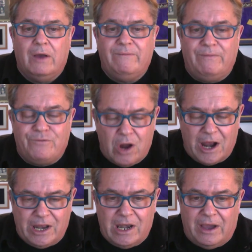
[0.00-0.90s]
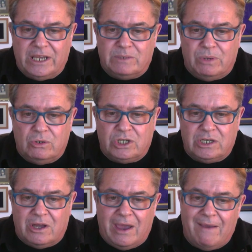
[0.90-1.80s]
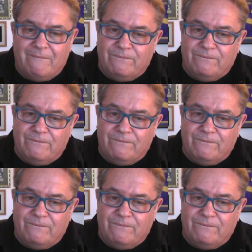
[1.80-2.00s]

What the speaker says: For Friday night is music night.